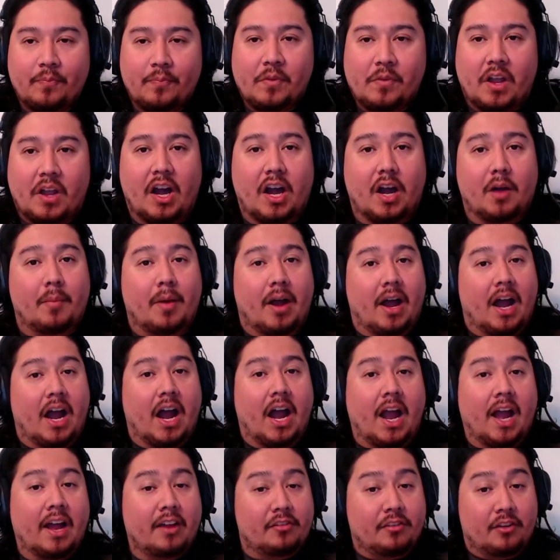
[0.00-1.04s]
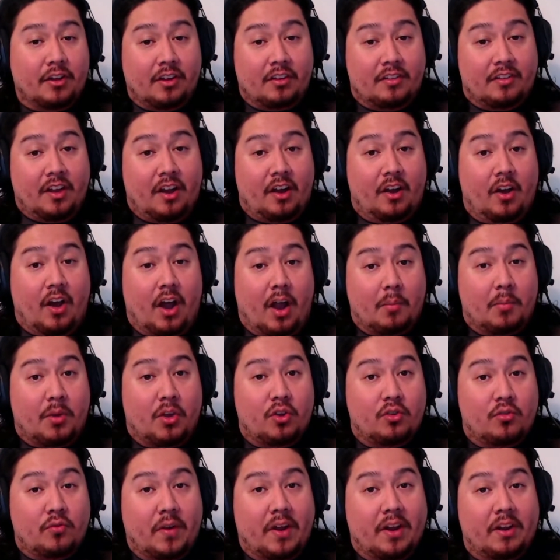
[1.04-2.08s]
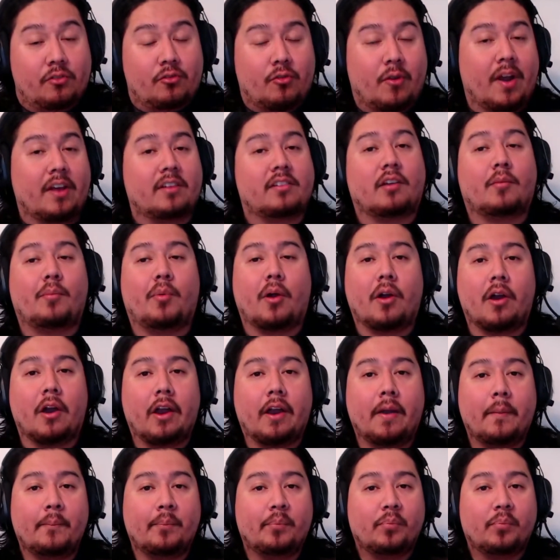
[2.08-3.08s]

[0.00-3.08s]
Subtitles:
as you can tell, I'm a huge fan of Jurassic Park.